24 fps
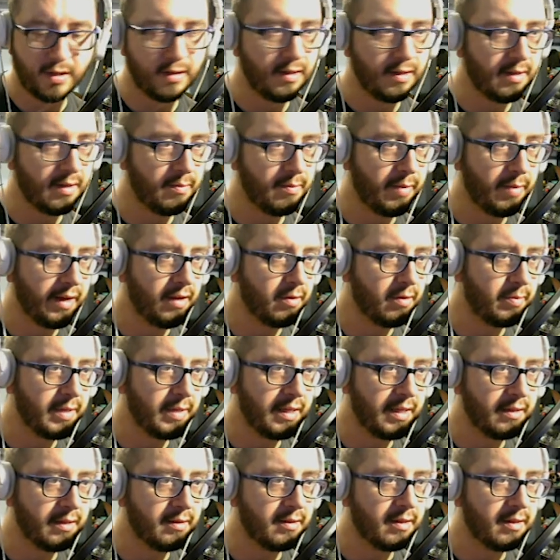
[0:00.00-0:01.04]
then by all
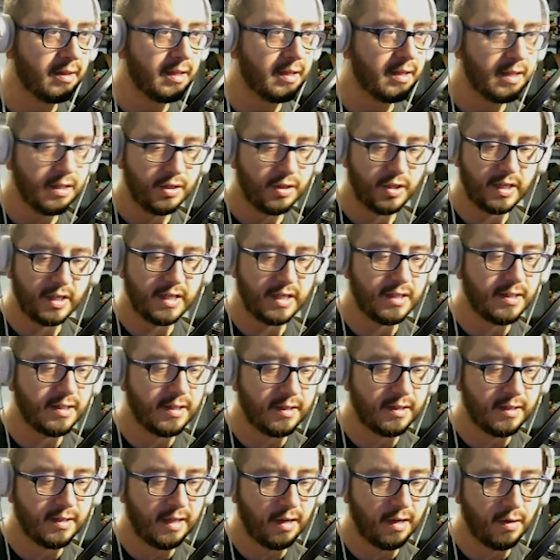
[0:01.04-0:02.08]
means, change
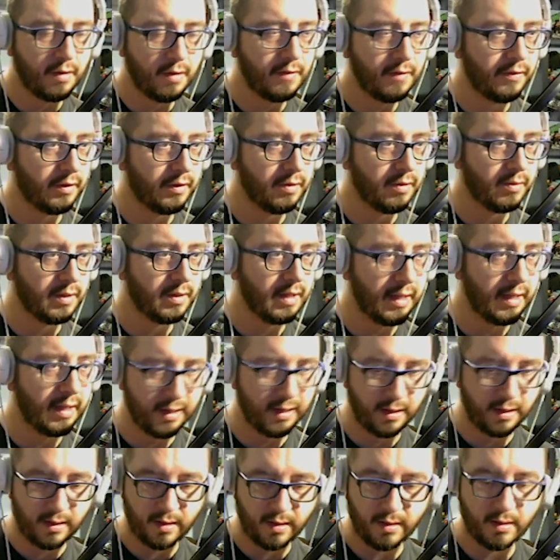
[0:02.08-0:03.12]
this however you would
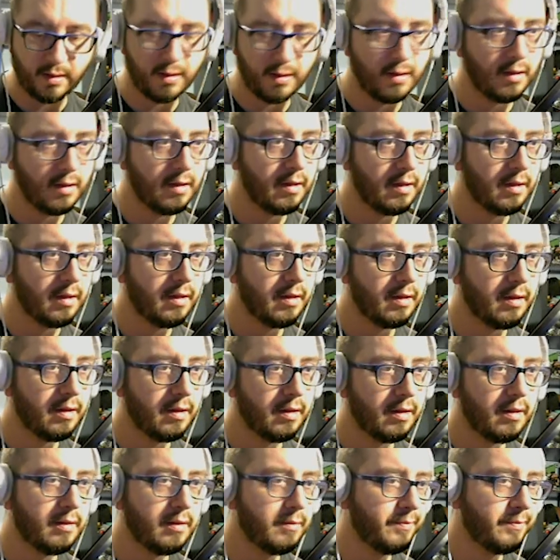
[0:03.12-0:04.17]
like.
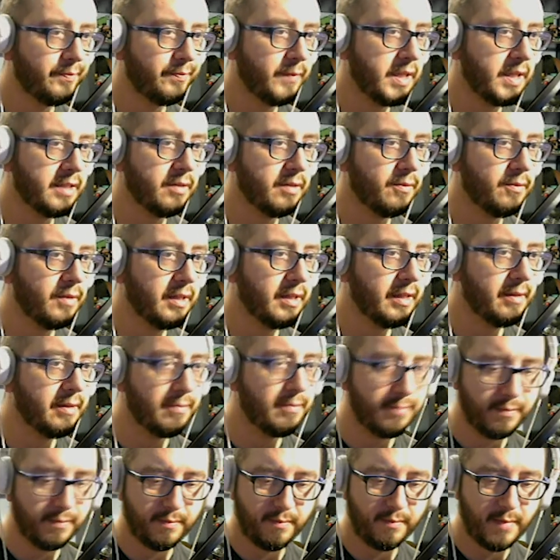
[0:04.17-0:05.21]
Doesn't really
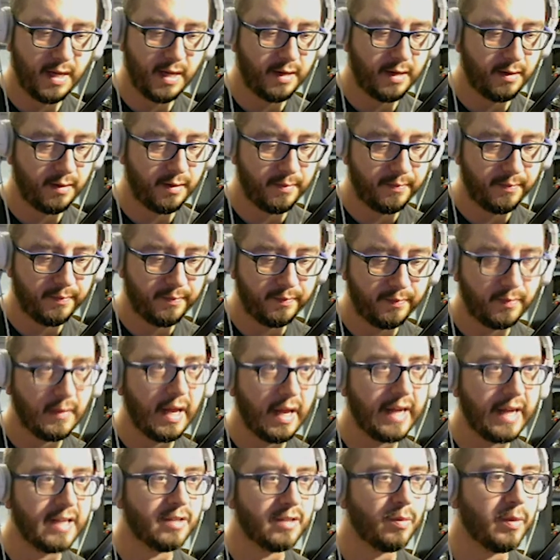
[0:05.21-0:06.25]
matter.
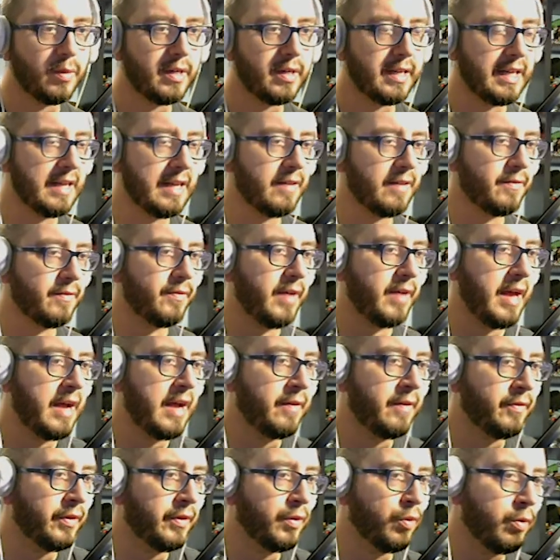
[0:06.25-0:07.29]
I just wanted to give
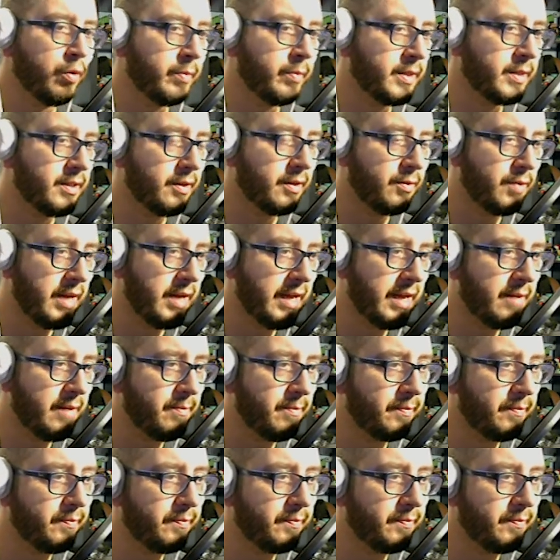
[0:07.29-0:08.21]
every room its own name.